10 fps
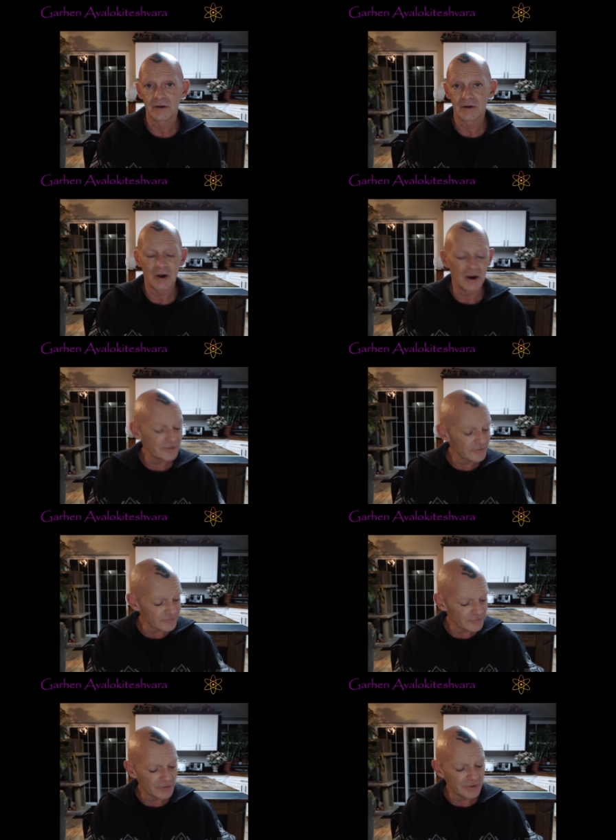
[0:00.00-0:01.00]
God
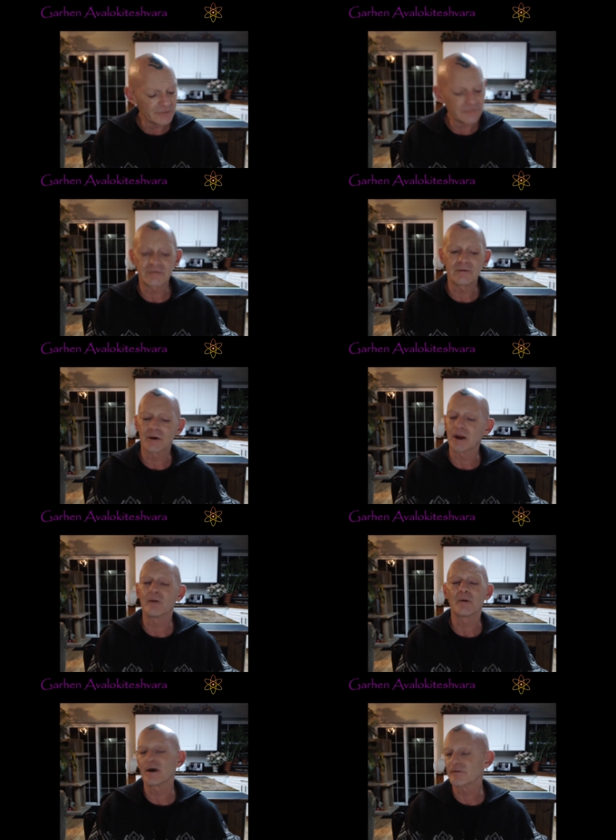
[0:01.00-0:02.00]
doesn't look and see what
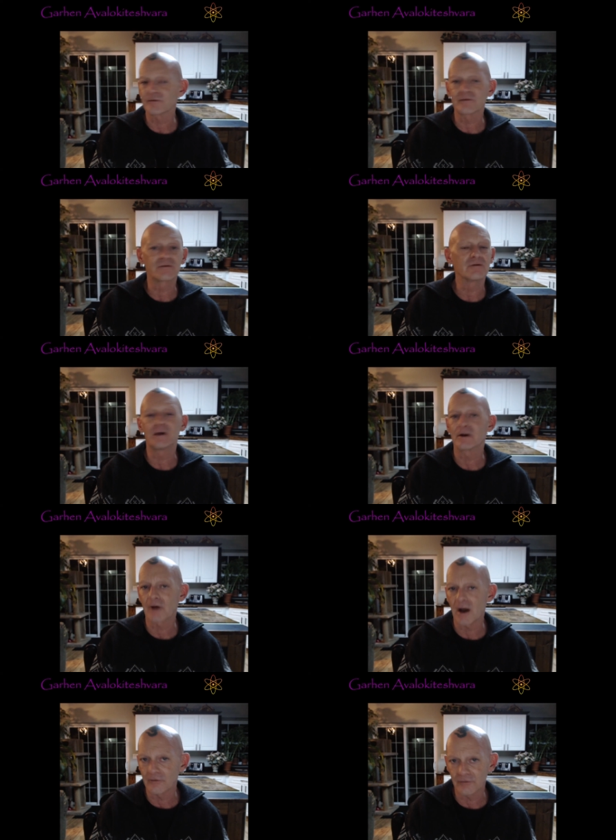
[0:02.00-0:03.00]
anyone else is doing
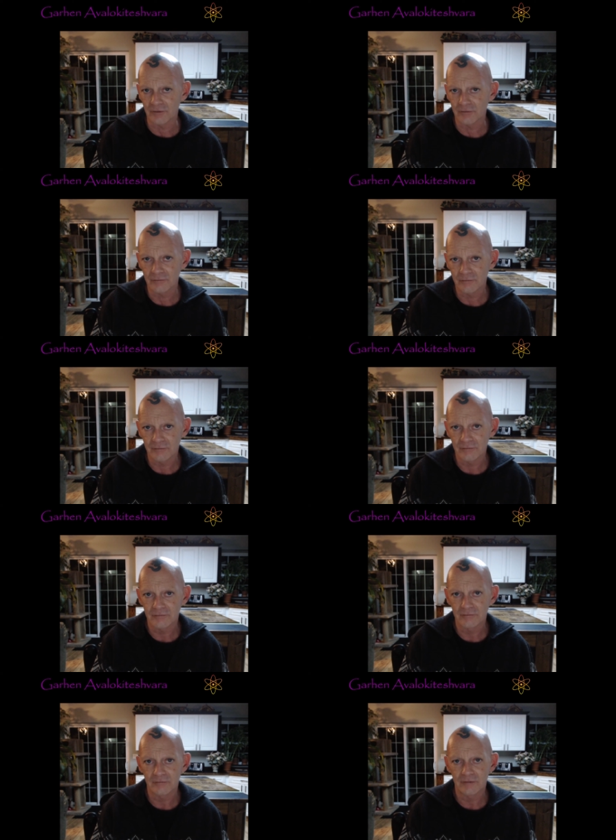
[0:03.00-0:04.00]
around you,
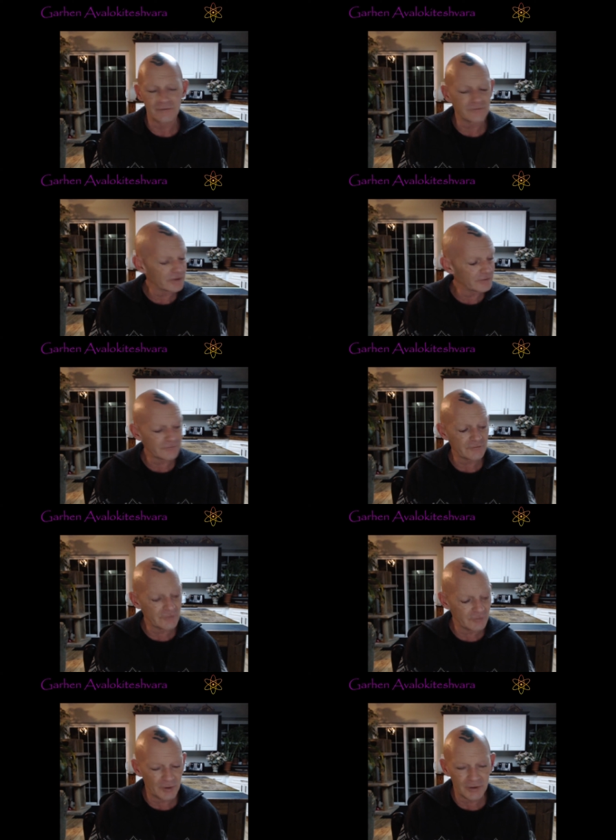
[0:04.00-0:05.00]
isn't
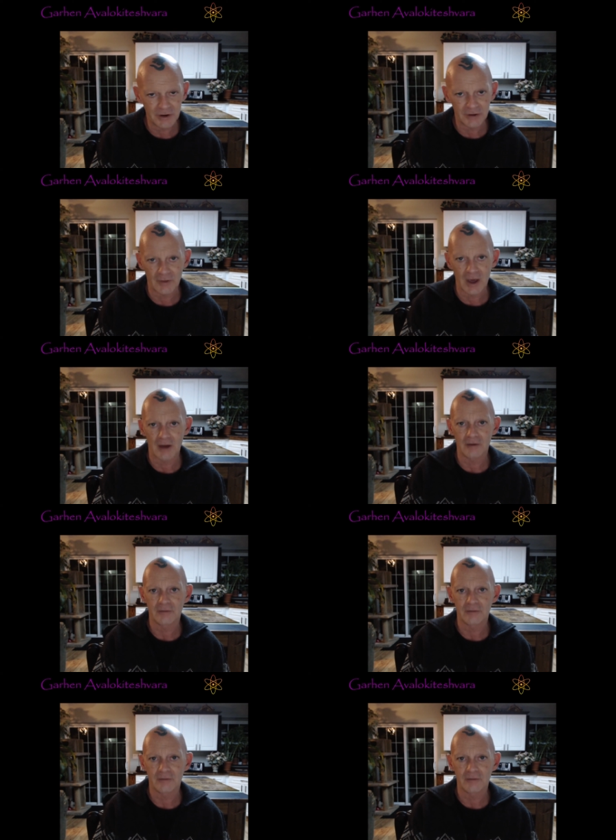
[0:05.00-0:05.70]
concerned about any of that.